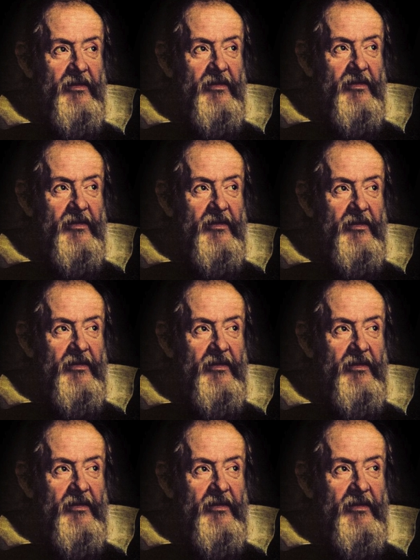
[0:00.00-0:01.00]

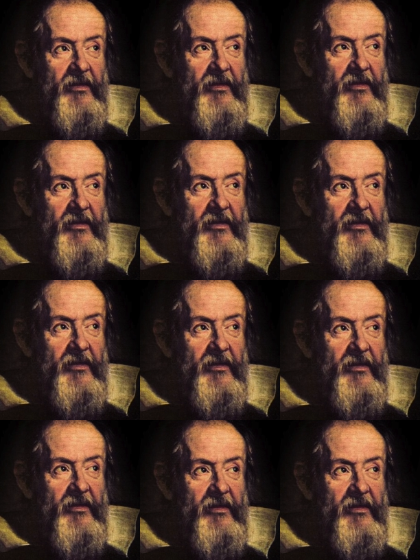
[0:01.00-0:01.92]
Nobody speaks.